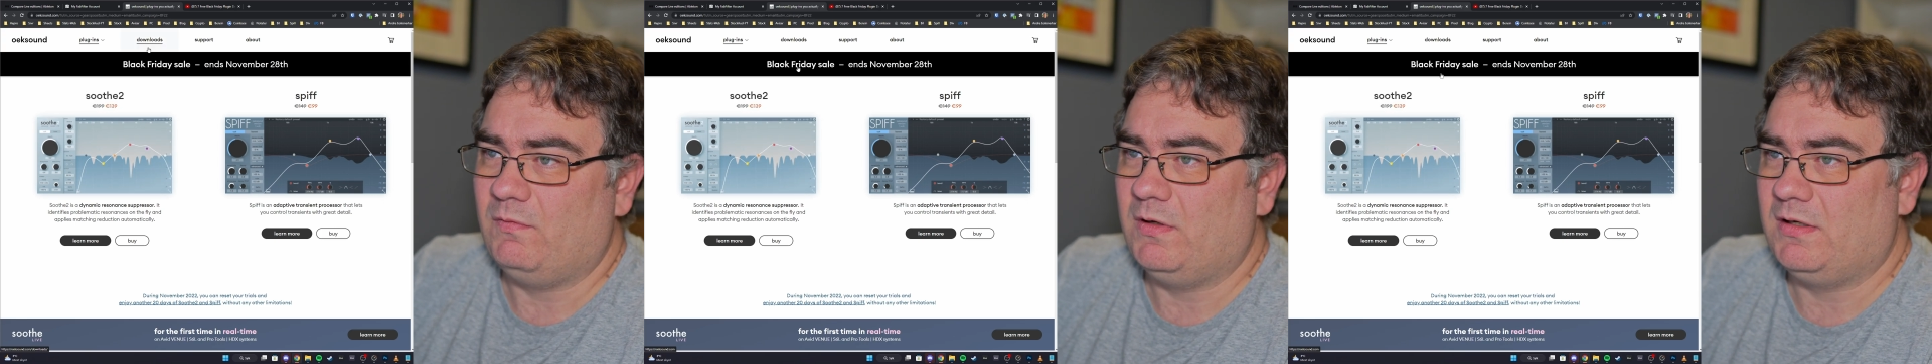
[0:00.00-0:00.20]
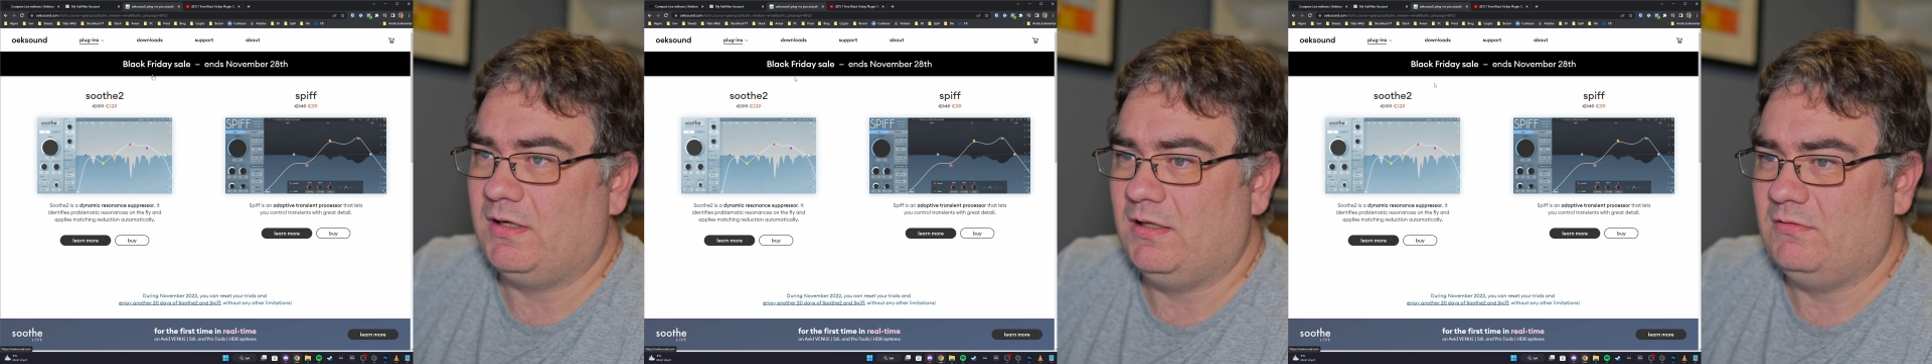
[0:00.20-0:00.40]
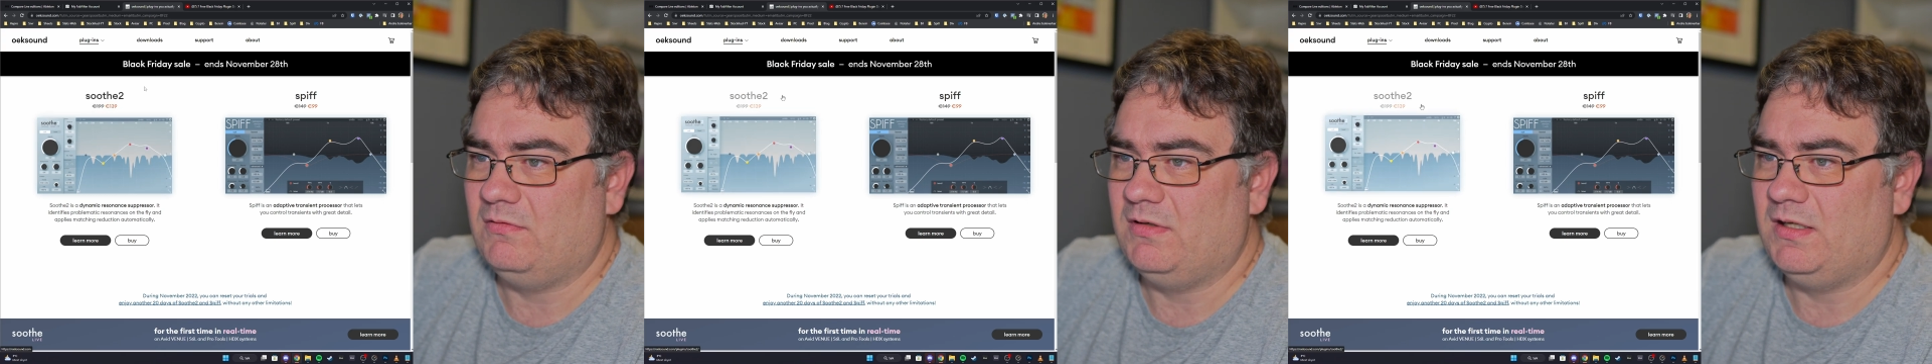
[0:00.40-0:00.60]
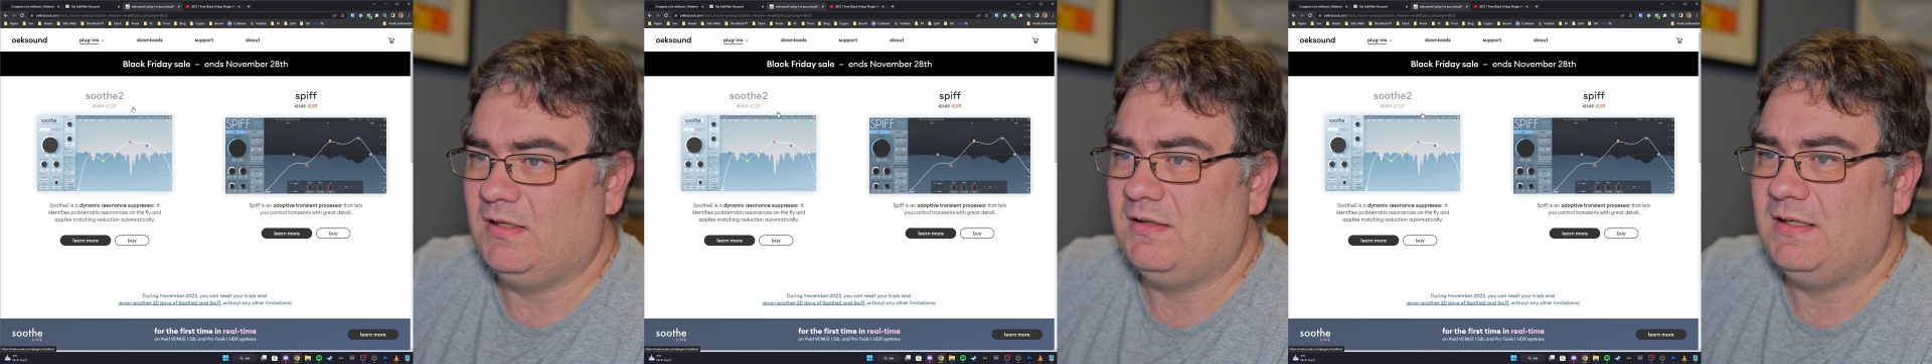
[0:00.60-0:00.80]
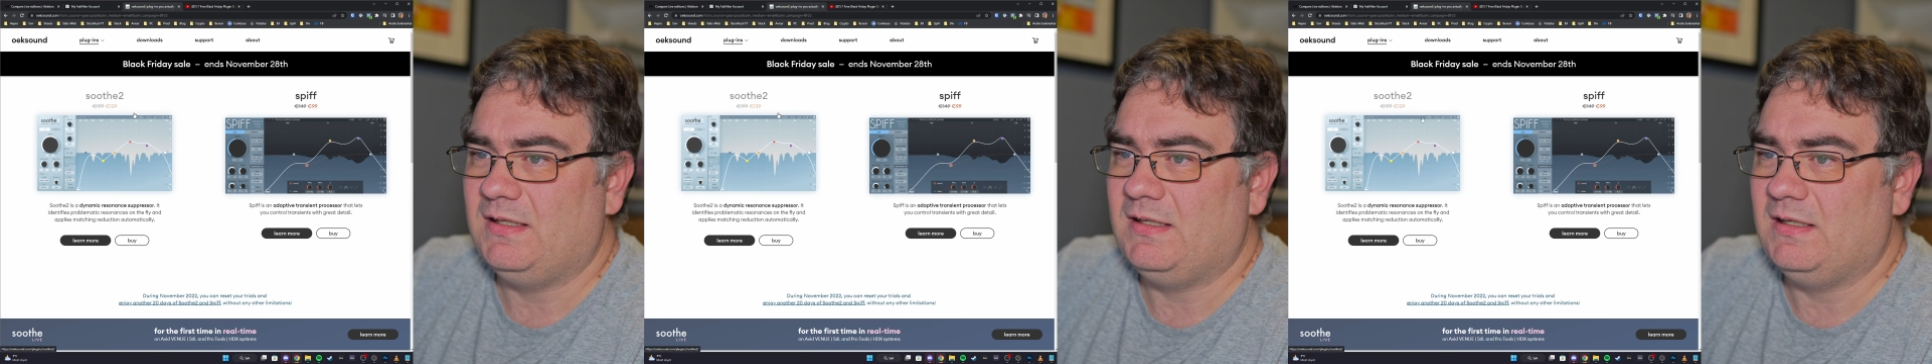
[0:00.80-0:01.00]

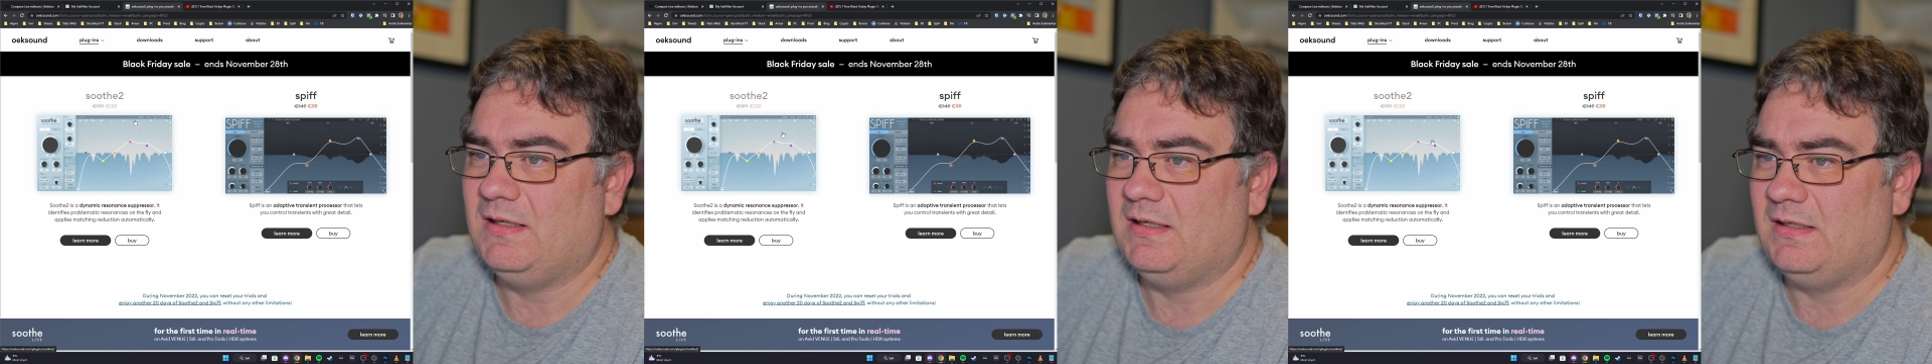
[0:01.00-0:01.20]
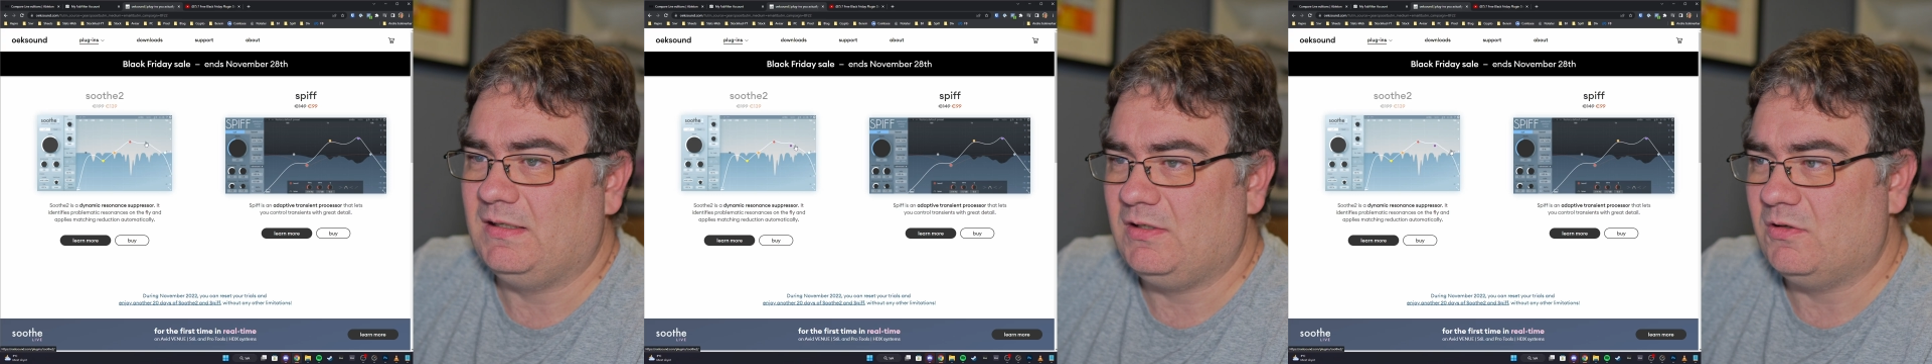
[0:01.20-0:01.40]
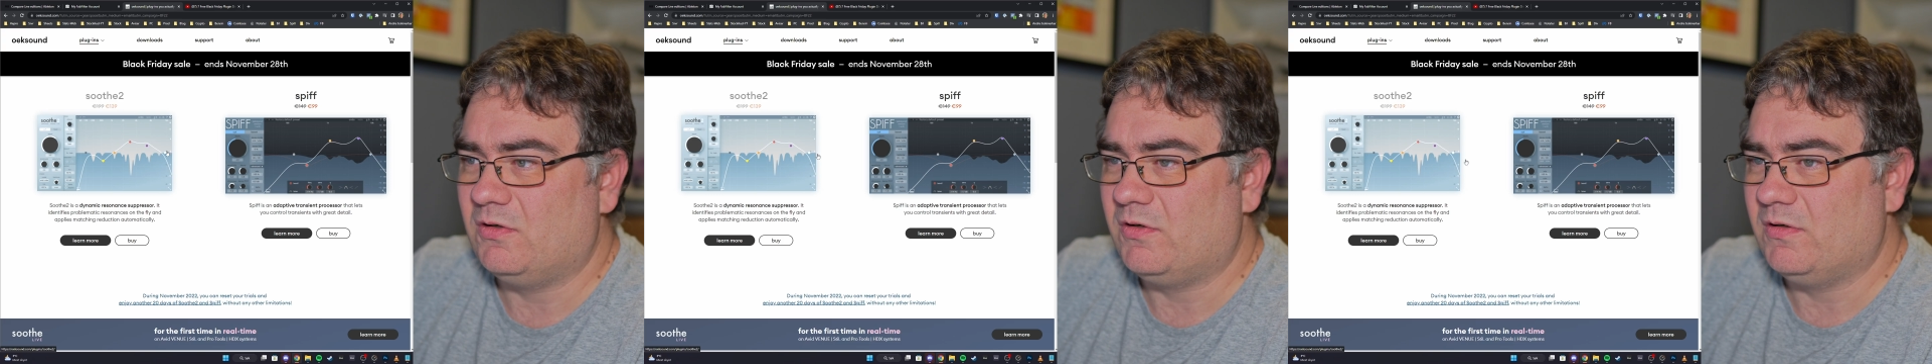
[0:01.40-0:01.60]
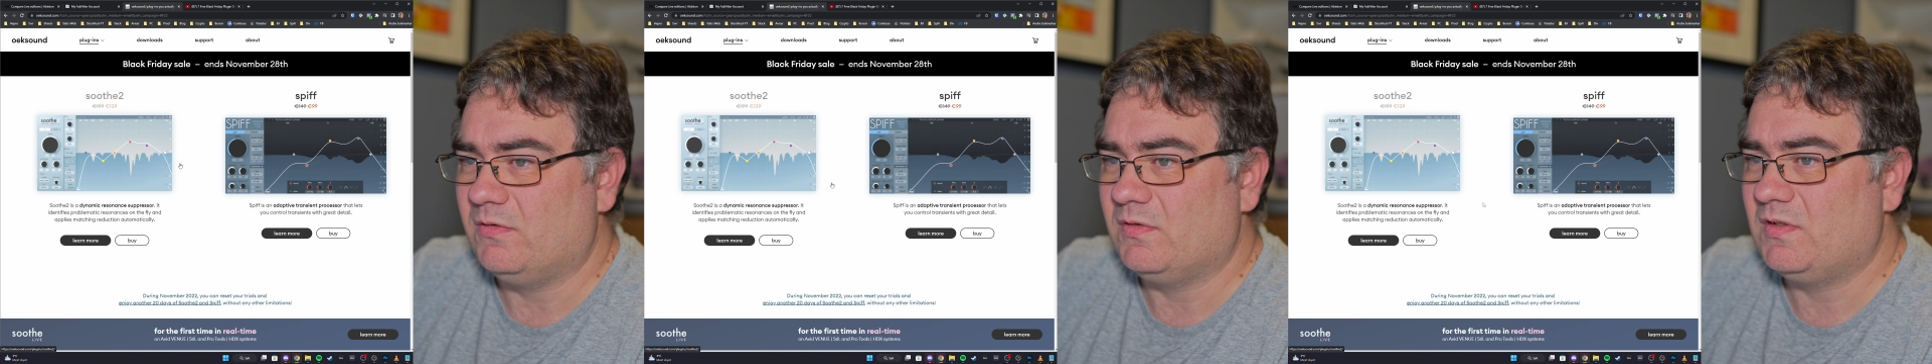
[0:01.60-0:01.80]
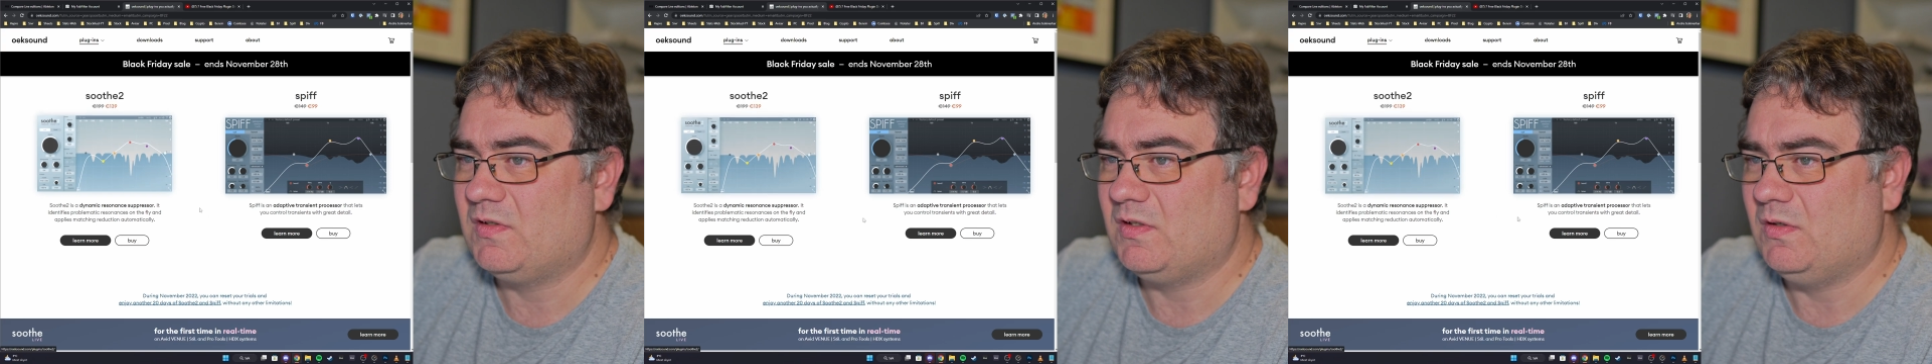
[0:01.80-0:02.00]
199
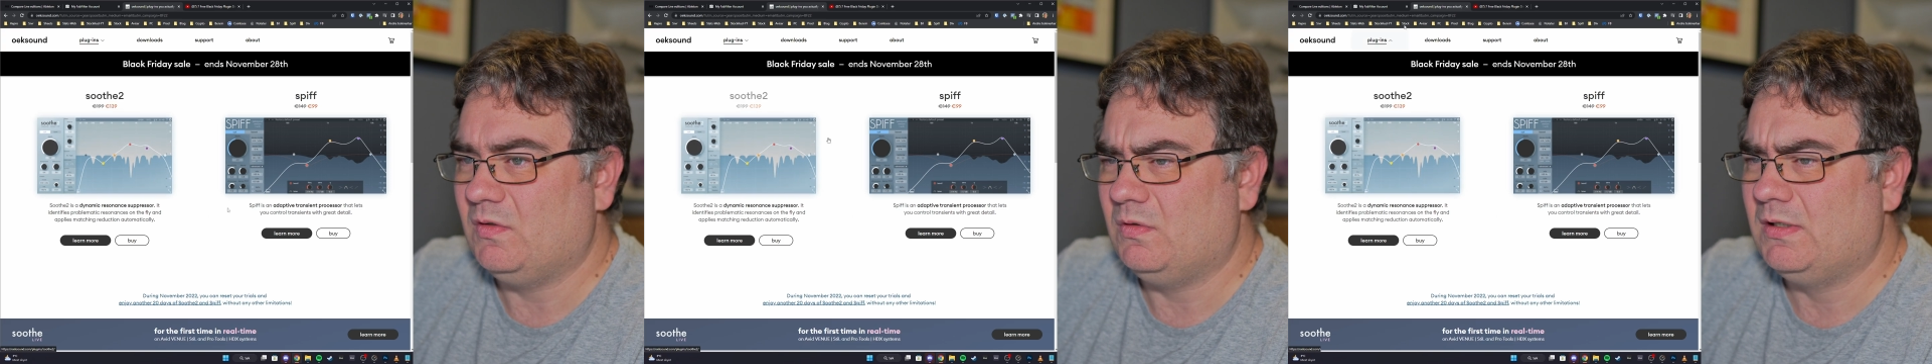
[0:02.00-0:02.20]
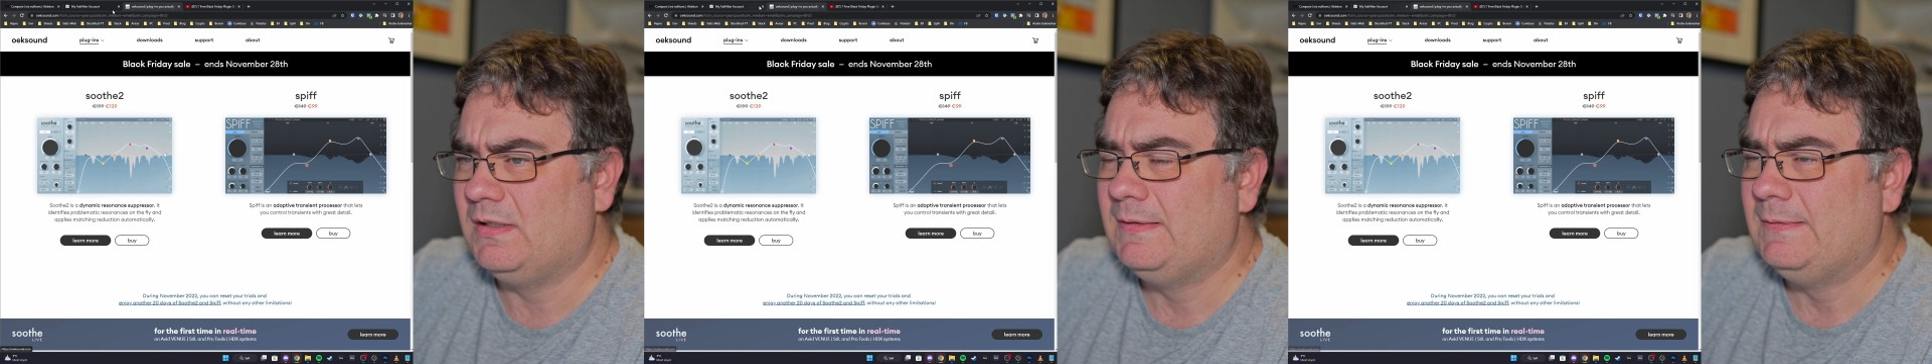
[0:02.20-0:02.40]
euros. So